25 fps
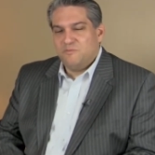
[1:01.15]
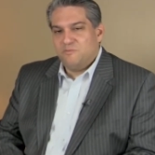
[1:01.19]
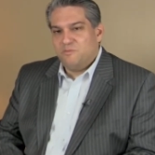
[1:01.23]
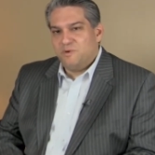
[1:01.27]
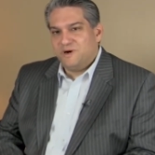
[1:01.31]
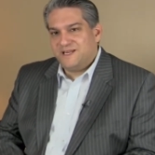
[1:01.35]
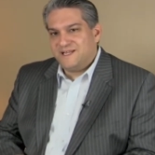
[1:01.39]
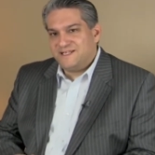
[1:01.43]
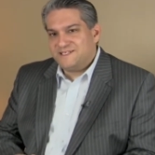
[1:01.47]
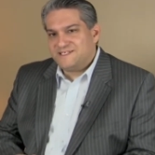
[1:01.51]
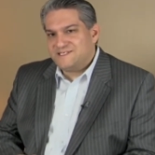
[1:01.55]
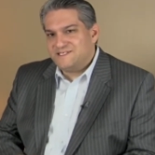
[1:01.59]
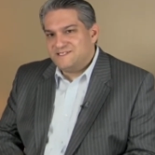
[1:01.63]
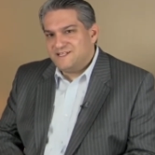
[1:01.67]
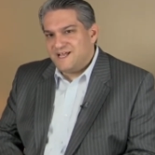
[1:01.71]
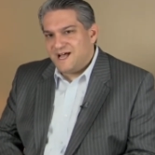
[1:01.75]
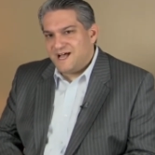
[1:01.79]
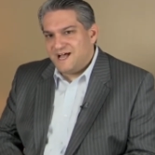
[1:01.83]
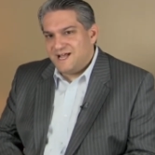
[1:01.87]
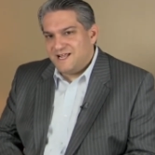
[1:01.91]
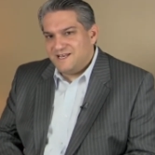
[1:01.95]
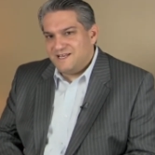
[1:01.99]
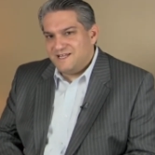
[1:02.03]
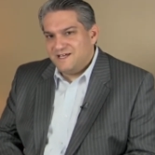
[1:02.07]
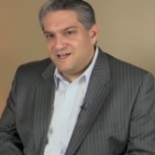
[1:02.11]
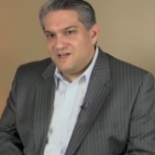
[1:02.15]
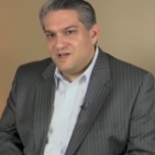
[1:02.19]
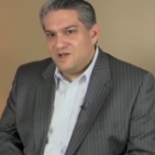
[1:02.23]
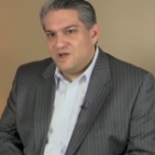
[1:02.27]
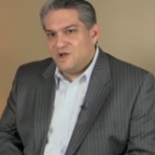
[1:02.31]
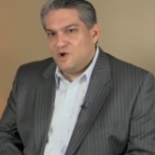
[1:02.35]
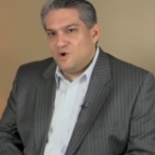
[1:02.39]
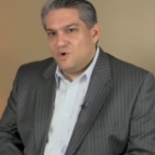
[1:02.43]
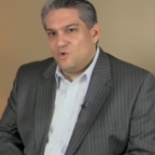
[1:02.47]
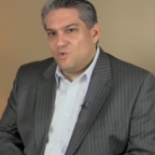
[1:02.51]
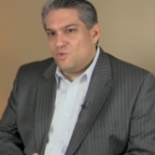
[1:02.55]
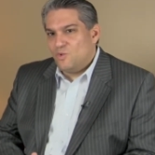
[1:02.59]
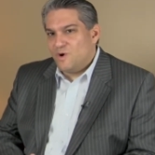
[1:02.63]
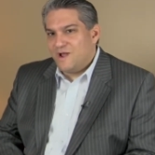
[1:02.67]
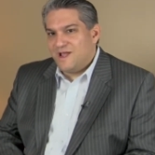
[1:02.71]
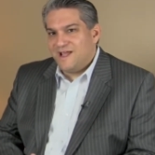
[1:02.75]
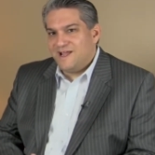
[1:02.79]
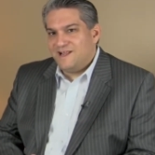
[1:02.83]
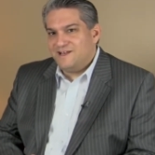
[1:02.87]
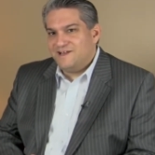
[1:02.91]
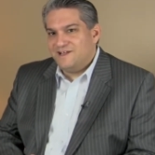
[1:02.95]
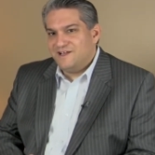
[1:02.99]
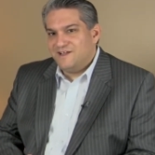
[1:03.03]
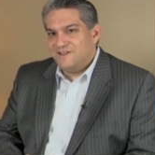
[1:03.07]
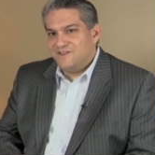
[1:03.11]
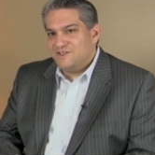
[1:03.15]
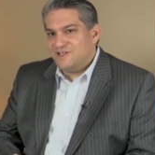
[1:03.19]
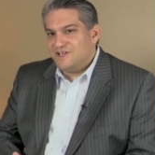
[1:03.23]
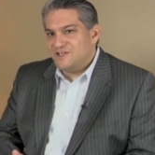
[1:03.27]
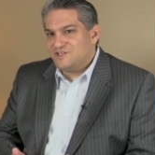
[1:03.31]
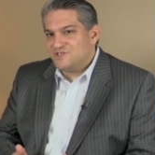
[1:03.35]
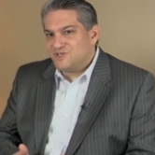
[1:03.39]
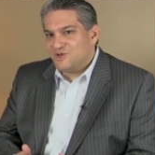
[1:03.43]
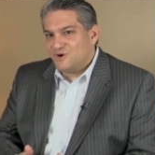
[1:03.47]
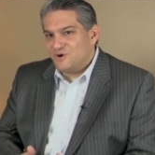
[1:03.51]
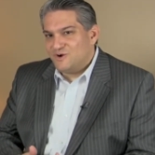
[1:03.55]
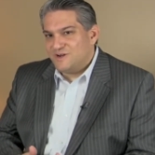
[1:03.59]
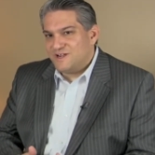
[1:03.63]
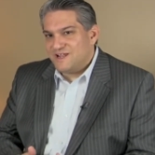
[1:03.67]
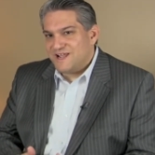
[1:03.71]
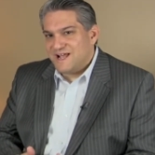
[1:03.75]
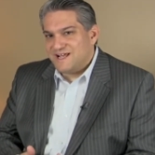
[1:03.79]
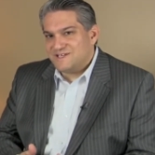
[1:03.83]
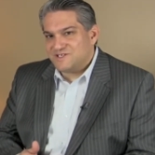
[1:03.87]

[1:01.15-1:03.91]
but it's not when the attorney